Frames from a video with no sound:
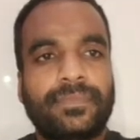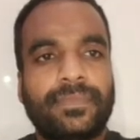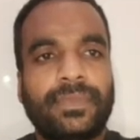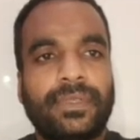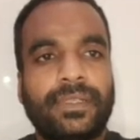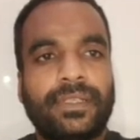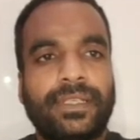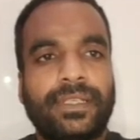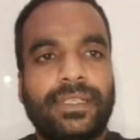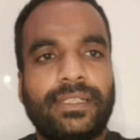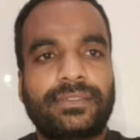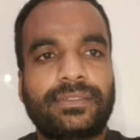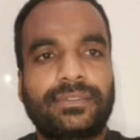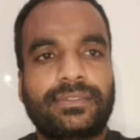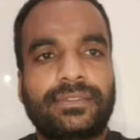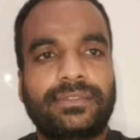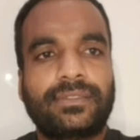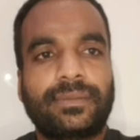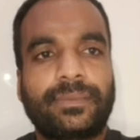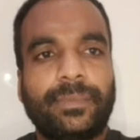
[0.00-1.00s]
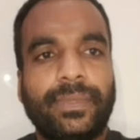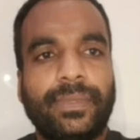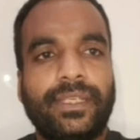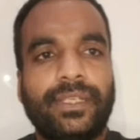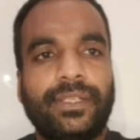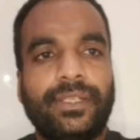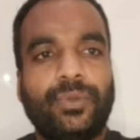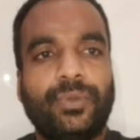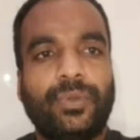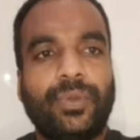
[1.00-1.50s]
Yes, B
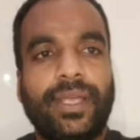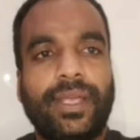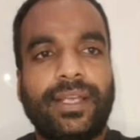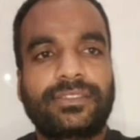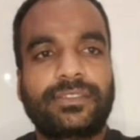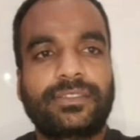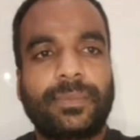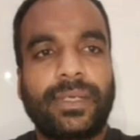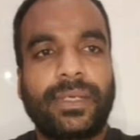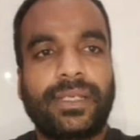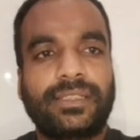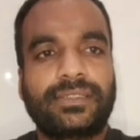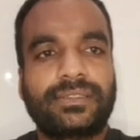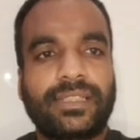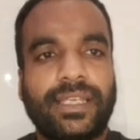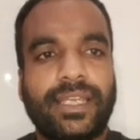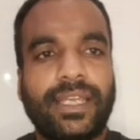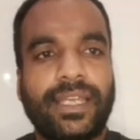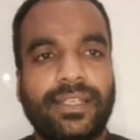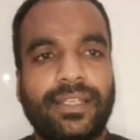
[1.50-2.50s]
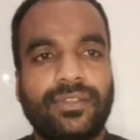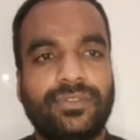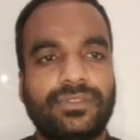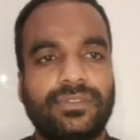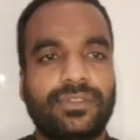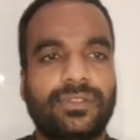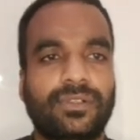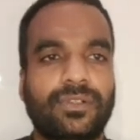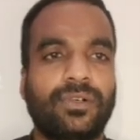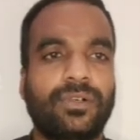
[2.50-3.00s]
into X minus A into
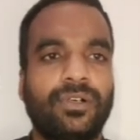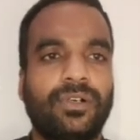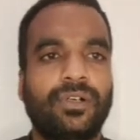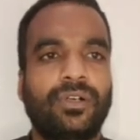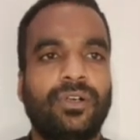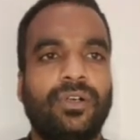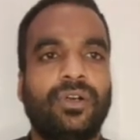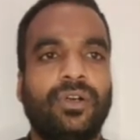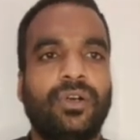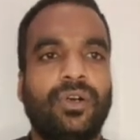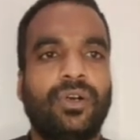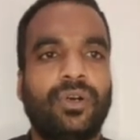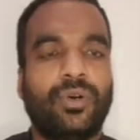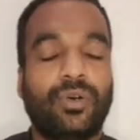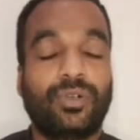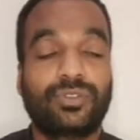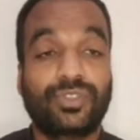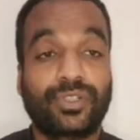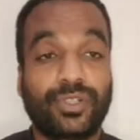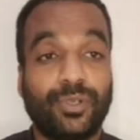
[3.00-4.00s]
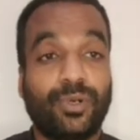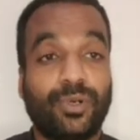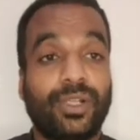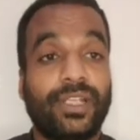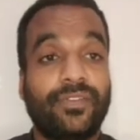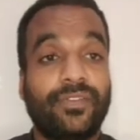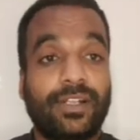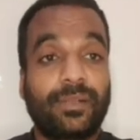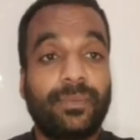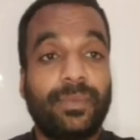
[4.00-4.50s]
0. Oh, sorry, all
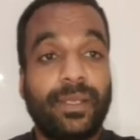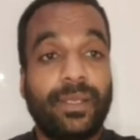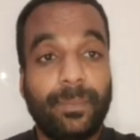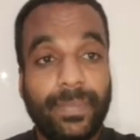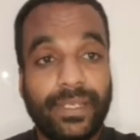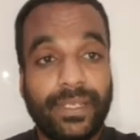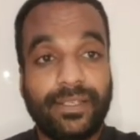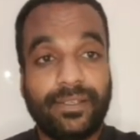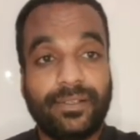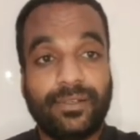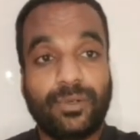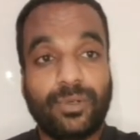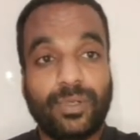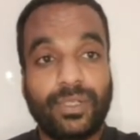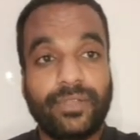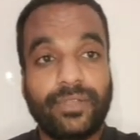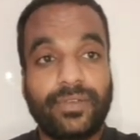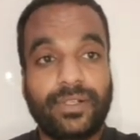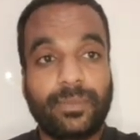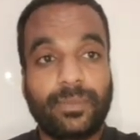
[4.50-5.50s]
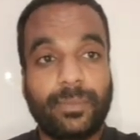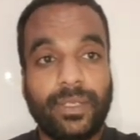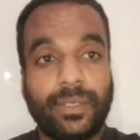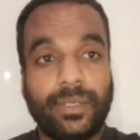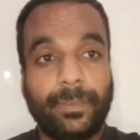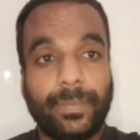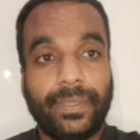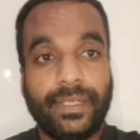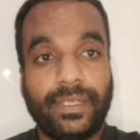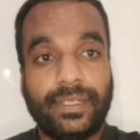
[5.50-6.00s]
divided by B. All divided by
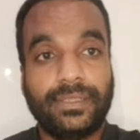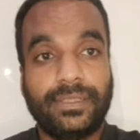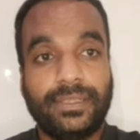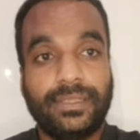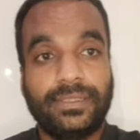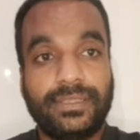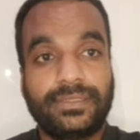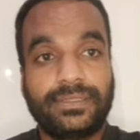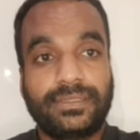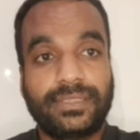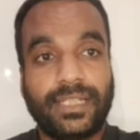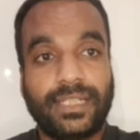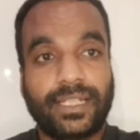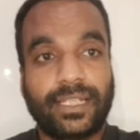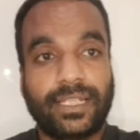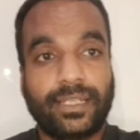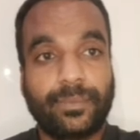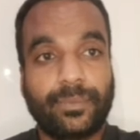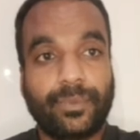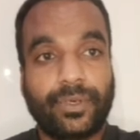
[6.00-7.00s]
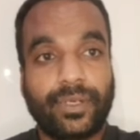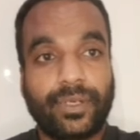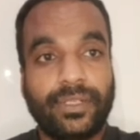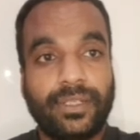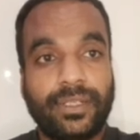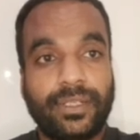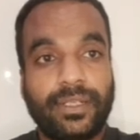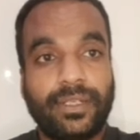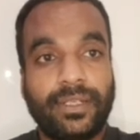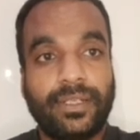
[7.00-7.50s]
B. This is the starting point.
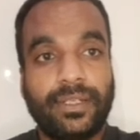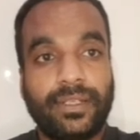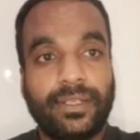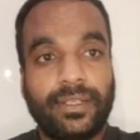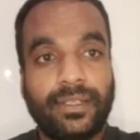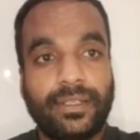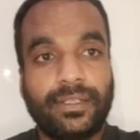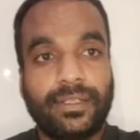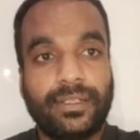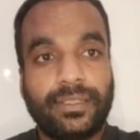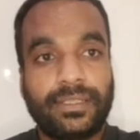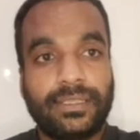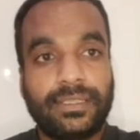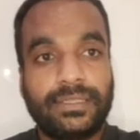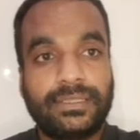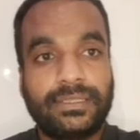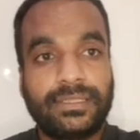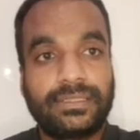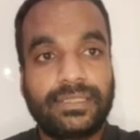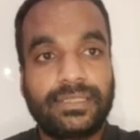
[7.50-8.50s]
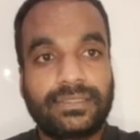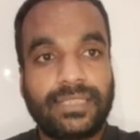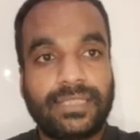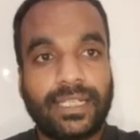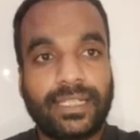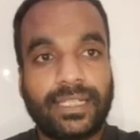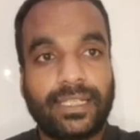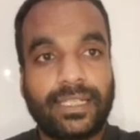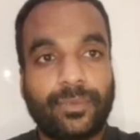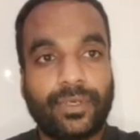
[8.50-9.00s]
This is the
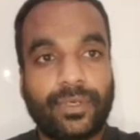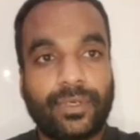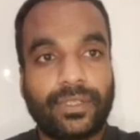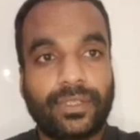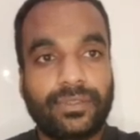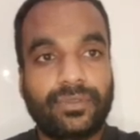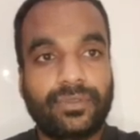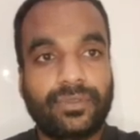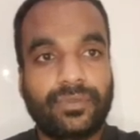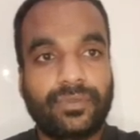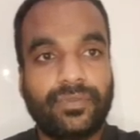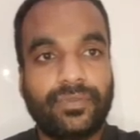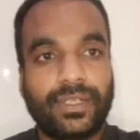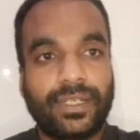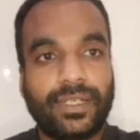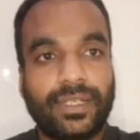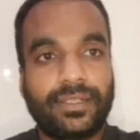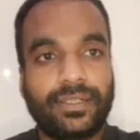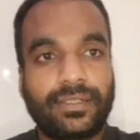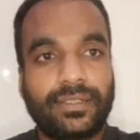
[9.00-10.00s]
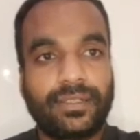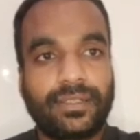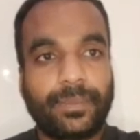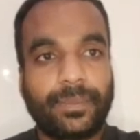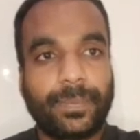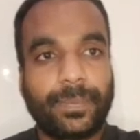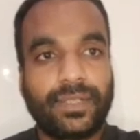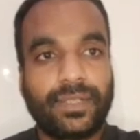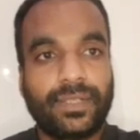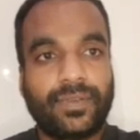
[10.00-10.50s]
starting point. We can
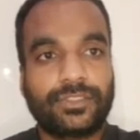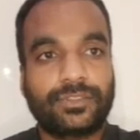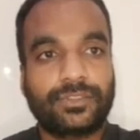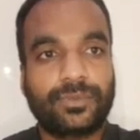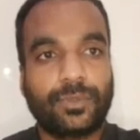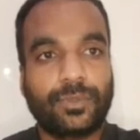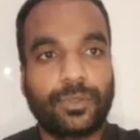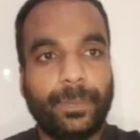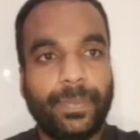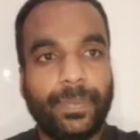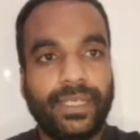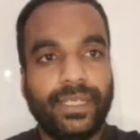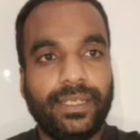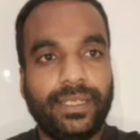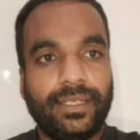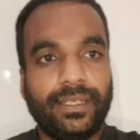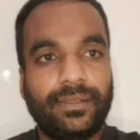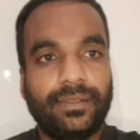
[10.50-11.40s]
repeat once more. B.